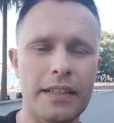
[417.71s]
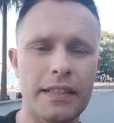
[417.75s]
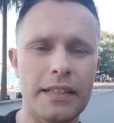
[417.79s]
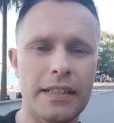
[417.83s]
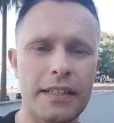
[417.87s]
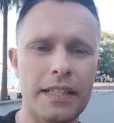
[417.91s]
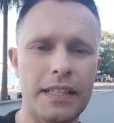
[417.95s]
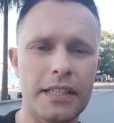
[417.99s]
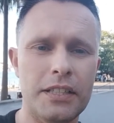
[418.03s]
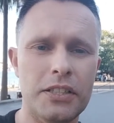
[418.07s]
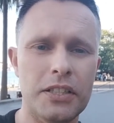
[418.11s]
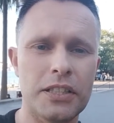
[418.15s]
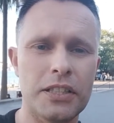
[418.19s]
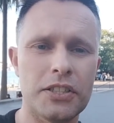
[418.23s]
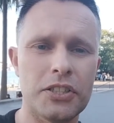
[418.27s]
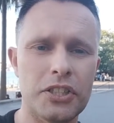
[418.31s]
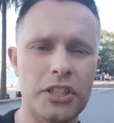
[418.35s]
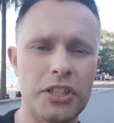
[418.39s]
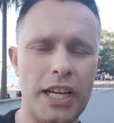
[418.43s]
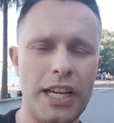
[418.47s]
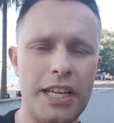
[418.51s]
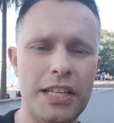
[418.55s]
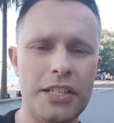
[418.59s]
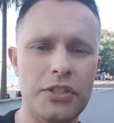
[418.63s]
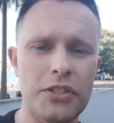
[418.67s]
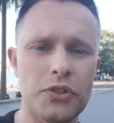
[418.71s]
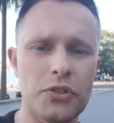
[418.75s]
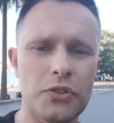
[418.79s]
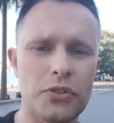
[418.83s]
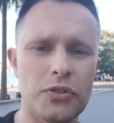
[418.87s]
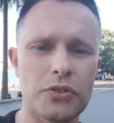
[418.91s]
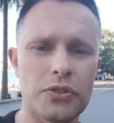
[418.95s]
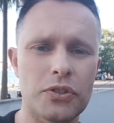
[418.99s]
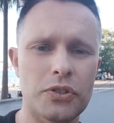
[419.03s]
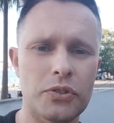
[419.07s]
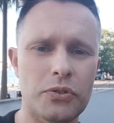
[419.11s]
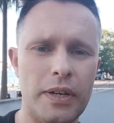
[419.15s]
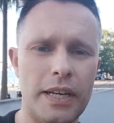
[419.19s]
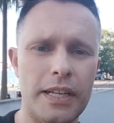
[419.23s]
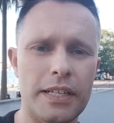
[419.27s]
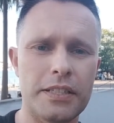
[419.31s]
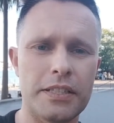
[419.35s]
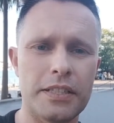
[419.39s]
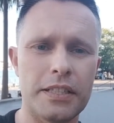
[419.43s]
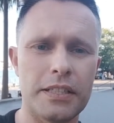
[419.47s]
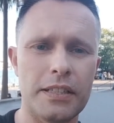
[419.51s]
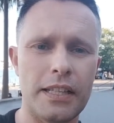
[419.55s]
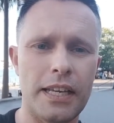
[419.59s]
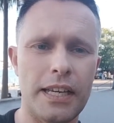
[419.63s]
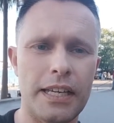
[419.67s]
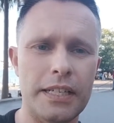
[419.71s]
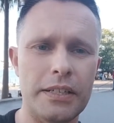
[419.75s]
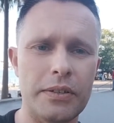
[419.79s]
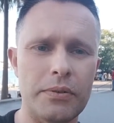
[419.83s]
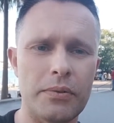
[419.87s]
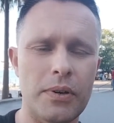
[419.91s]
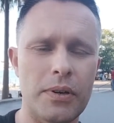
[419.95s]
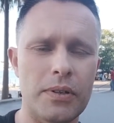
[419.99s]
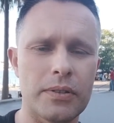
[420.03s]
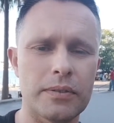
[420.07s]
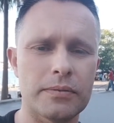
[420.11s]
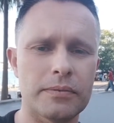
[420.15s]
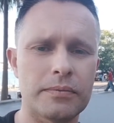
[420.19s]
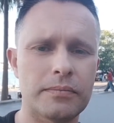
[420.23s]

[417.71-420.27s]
and then you can change your strategy later on.